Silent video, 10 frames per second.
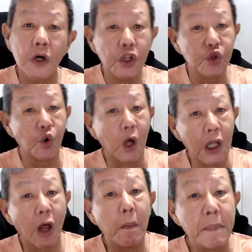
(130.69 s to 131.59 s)
to allow
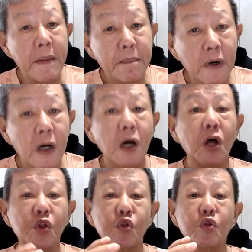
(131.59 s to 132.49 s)
people
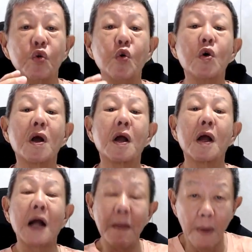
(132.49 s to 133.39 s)
to
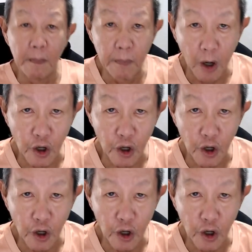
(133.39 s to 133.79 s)
come on board,